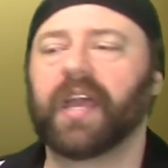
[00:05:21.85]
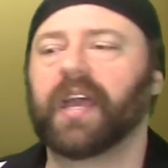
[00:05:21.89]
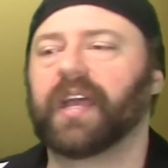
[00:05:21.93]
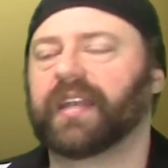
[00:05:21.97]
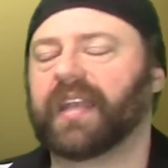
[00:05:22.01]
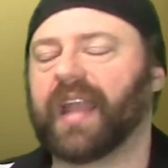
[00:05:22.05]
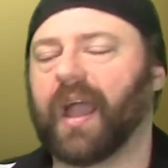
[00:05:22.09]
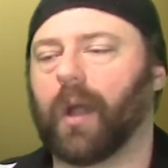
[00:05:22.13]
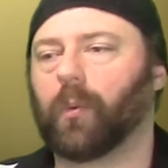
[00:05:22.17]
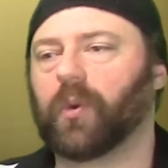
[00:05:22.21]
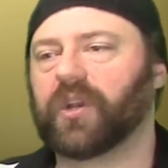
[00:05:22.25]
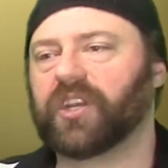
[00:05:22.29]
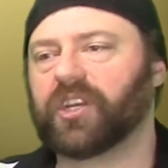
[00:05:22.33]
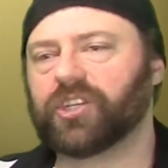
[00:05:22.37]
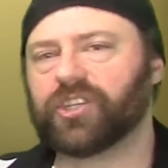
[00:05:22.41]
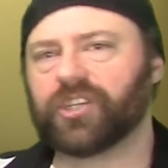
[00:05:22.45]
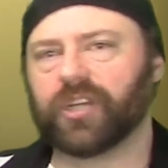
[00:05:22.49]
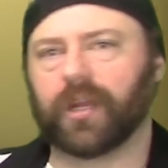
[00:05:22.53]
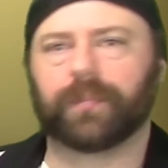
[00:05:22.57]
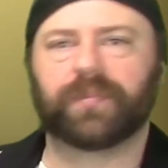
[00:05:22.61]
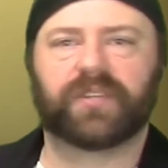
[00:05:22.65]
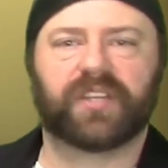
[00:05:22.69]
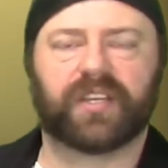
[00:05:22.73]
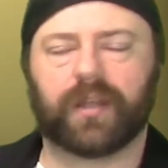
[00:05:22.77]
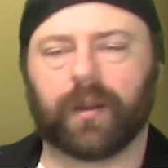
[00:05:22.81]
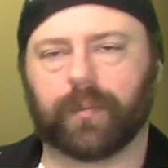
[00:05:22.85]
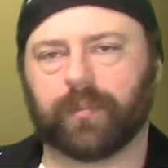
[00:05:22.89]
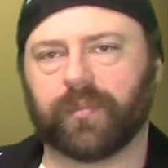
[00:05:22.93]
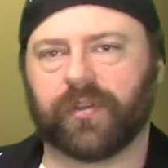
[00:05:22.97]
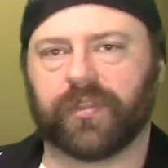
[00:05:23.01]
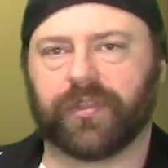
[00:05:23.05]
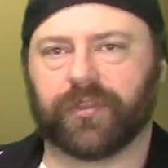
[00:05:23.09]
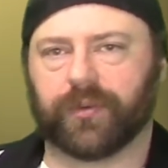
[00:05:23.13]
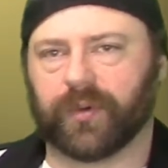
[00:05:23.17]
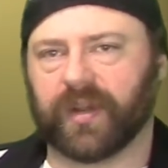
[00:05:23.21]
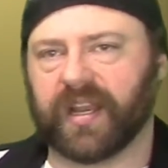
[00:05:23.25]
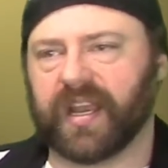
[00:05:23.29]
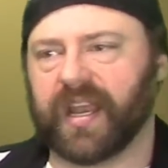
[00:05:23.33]
Now, when you jump to number
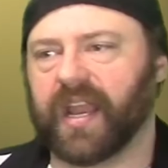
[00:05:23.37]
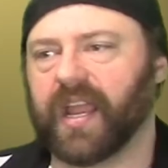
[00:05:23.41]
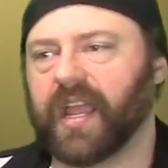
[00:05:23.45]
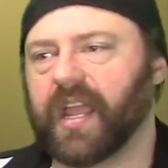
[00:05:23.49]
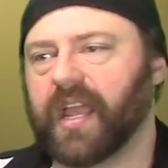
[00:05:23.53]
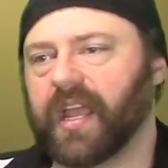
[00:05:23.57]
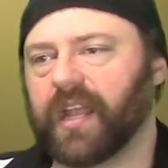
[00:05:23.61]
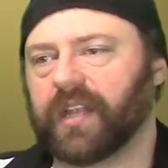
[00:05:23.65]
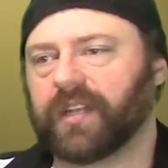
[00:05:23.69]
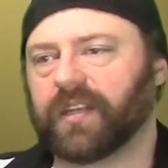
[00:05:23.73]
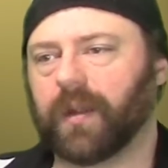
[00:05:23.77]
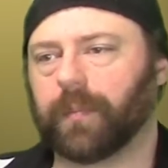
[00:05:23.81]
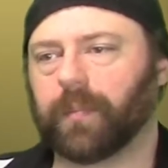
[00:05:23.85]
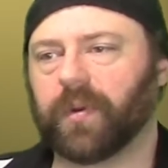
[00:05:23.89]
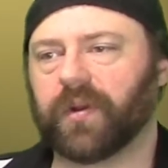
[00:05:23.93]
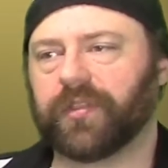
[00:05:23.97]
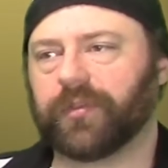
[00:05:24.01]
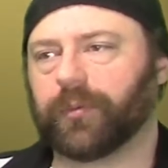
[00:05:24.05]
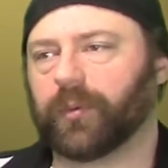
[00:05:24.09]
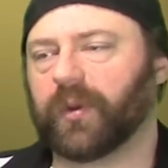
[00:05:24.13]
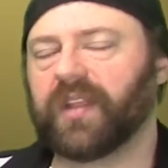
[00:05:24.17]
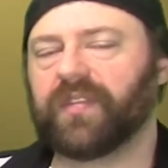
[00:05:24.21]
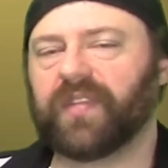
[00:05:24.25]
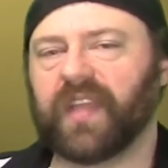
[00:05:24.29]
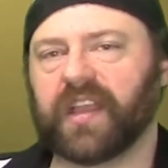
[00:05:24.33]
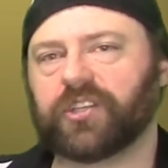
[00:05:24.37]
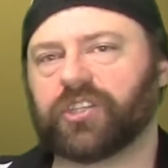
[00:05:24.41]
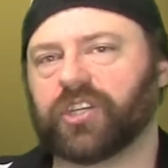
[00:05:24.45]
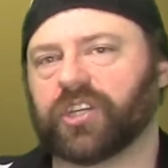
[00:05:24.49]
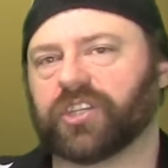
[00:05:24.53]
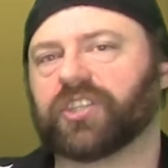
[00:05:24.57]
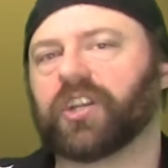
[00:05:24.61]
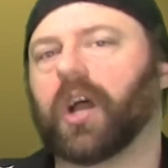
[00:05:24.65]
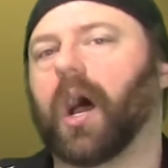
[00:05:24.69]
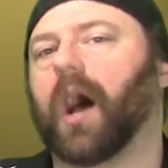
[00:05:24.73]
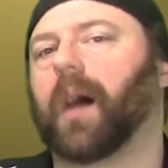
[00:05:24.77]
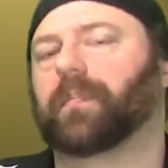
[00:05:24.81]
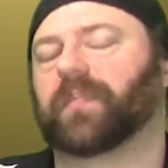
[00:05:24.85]
3, they
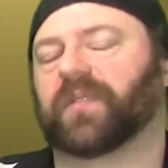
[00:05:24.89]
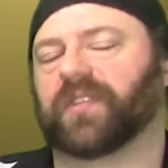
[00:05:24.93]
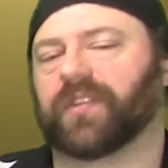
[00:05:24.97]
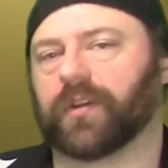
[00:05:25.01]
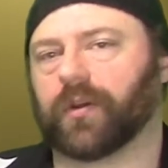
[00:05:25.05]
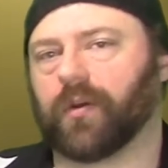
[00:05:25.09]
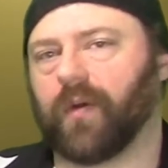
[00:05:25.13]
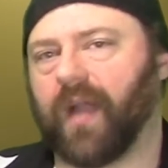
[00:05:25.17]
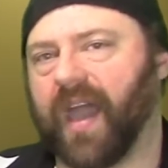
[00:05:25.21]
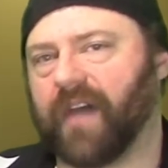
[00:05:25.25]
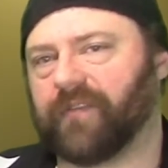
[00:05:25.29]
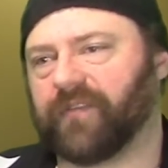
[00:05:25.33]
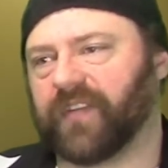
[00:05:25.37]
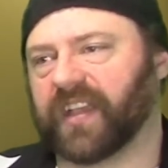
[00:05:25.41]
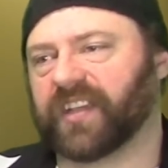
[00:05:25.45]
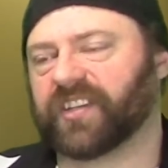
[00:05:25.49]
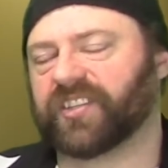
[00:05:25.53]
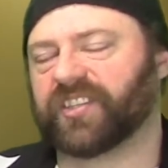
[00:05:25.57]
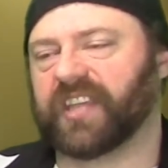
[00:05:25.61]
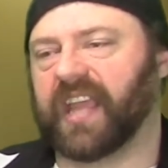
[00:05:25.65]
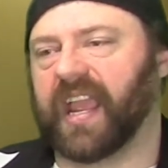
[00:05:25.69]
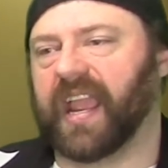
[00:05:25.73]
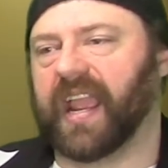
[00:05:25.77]
just upped the graphics,